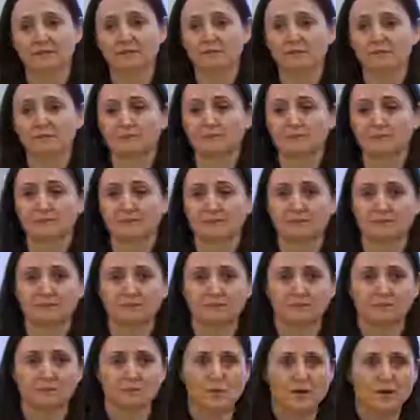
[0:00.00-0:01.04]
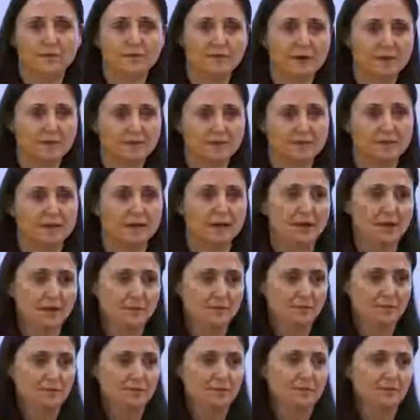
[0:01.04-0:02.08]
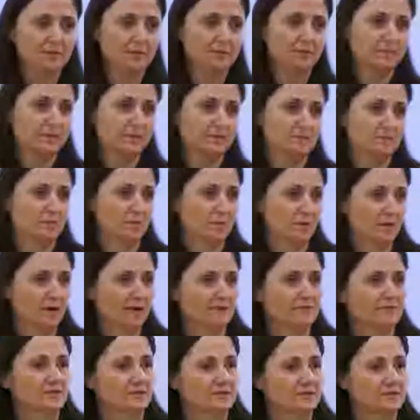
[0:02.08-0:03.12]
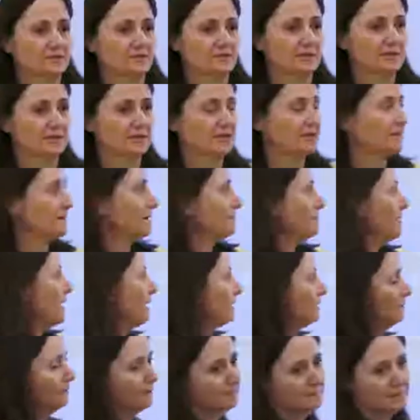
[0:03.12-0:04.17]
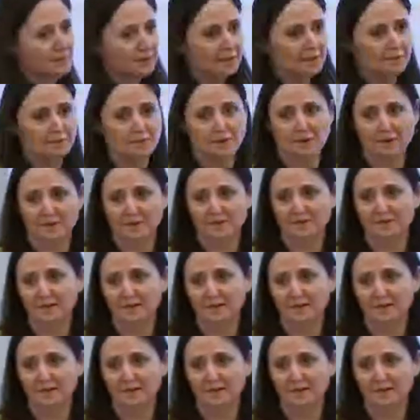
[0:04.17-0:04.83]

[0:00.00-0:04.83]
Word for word: the weather outside puts a little bit more emphasis on the apocalyptic part of